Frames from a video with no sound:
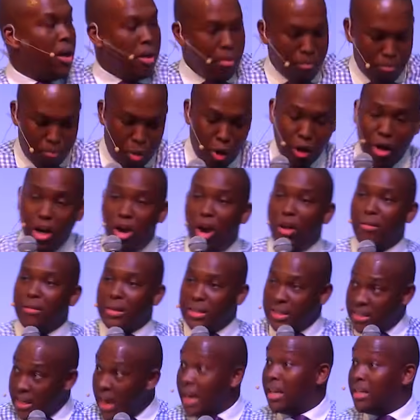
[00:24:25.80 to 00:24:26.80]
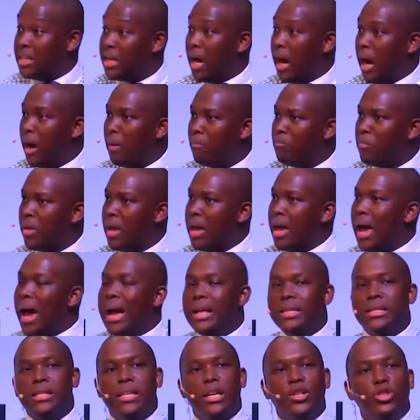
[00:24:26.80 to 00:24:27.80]
put it on the center,
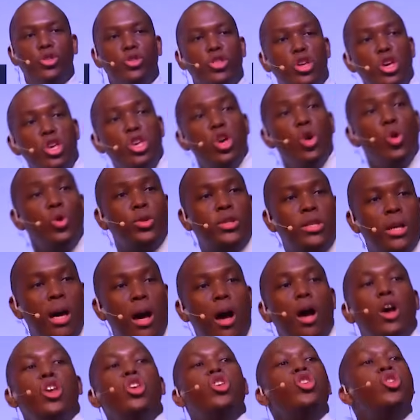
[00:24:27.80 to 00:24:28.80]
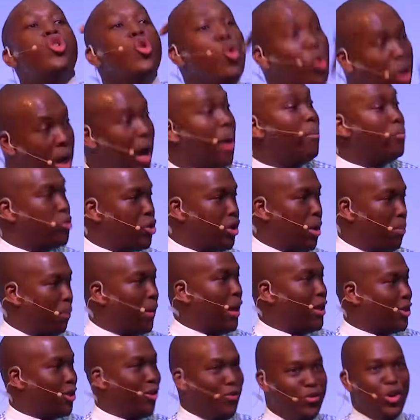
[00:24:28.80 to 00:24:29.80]
and said to the user, you come to the
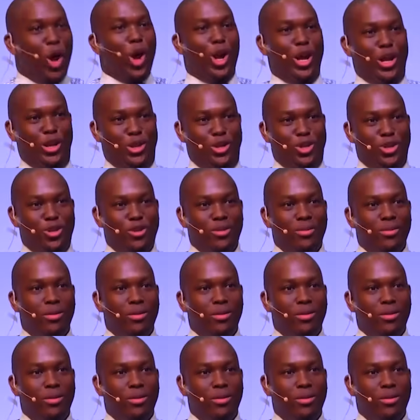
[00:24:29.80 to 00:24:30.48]
place of knowledge.